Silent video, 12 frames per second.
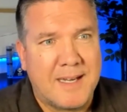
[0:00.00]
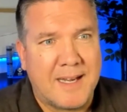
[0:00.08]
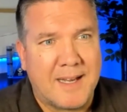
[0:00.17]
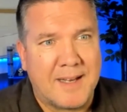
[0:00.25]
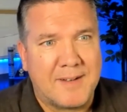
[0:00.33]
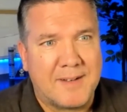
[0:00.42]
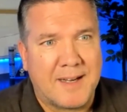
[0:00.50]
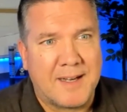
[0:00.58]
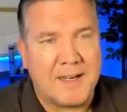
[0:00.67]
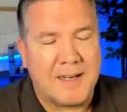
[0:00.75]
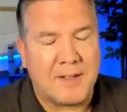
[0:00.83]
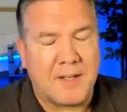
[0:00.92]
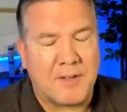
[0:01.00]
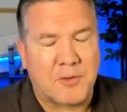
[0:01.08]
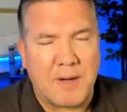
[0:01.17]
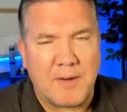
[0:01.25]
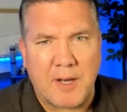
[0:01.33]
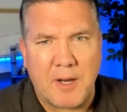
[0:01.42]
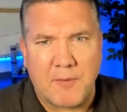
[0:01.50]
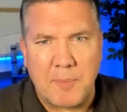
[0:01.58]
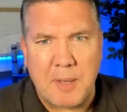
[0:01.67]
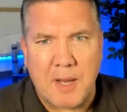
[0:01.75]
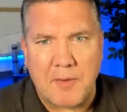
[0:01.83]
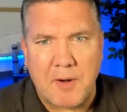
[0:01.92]
it's great to hear
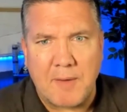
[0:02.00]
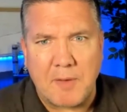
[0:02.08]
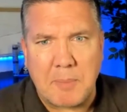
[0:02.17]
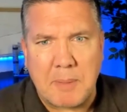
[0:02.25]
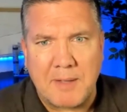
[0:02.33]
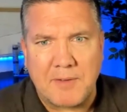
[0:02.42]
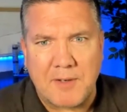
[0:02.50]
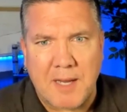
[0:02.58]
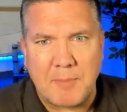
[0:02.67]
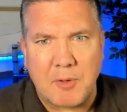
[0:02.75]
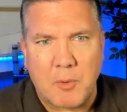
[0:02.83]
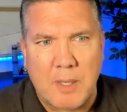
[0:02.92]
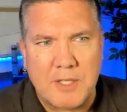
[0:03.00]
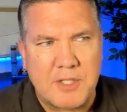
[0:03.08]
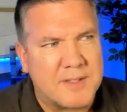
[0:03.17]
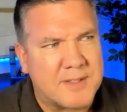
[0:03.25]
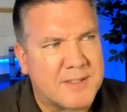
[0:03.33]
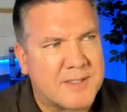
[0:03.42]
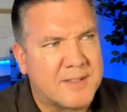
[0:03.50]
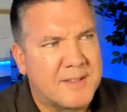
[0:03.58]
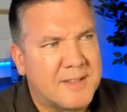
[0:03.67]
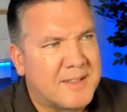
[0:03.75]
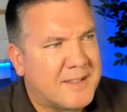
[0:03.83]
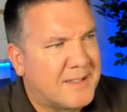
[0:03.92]
from the other MVPs, the types of questions
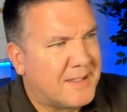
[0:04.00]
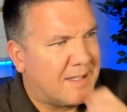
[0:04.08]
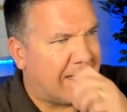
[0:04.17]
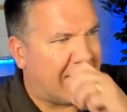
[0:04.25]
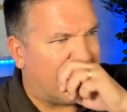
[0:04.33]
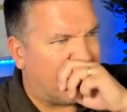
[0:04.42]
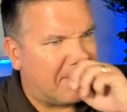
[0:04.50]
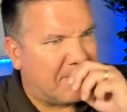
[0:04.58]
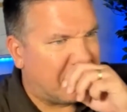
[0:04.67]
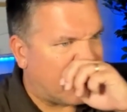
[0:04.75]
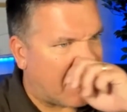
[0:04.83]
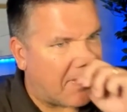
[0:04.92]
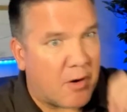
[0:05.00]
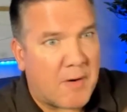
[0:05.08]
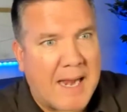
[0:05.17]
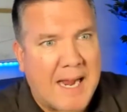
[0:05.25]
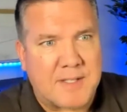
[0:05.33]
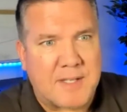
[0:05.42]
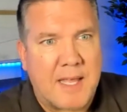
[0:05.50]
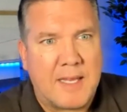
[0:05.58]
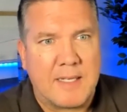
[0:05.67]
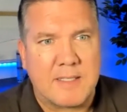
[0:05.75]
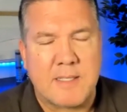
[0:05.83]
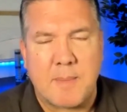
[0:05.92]
that they're
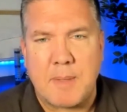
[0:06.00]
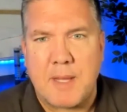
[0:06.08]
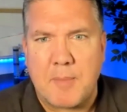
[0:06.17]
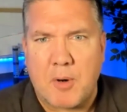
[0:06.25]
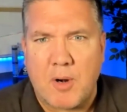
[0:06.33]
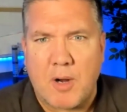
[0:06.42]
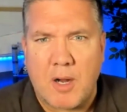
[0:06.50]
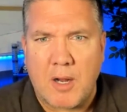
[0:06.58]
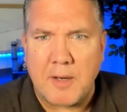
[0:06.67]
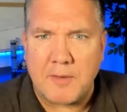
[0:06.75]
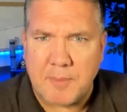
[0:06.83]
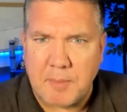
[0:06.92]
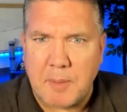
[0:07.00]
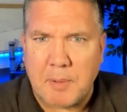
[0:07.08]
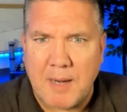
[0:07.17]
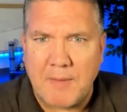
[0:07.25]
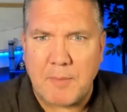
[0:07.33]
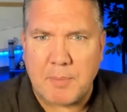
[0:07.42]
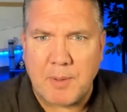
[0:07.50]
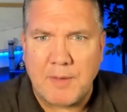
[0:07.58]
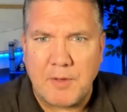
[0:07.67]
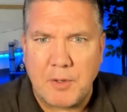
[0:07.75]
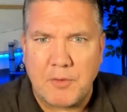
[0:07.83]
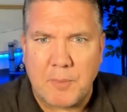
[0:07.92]
asking, is some of them are on some of the private
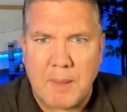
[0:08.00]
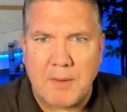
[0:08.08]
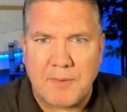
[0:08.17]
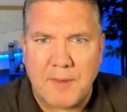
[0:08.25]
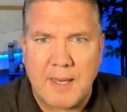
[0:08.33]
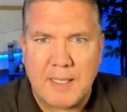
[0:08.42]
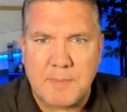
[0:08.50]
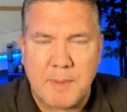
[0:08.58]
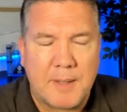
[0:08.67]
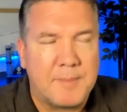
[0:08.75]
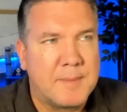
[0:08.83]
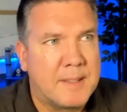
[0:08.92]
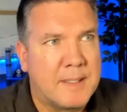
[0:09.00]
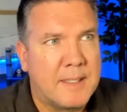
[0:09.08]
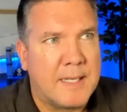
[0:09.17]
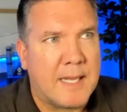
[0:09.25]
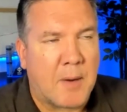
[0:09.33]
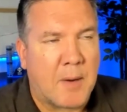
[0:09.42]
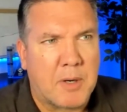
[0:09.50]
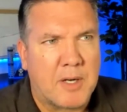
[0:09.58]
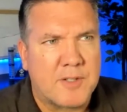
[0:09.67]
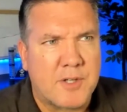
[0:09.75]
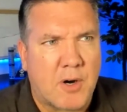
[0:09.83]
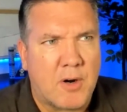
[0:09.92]
previews around things. But yeah, we're going
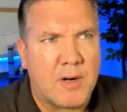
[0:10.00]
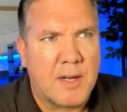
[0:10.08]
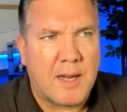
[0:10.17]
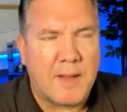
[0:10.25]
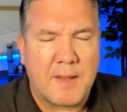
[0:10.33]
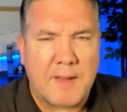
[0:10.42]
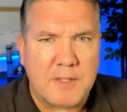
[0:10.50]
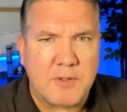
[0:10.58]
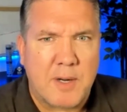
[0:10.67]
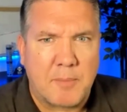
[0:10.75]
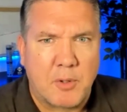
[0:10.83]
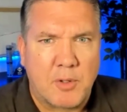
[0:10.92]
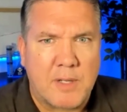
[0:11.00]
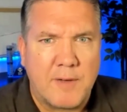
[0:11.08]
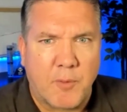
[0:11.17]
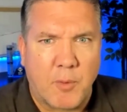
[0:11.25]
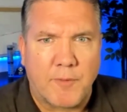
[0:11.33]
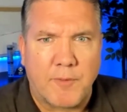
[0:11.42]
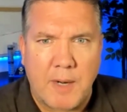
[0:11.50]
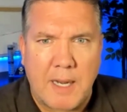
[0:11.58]
to start. I think that's what I'm looking for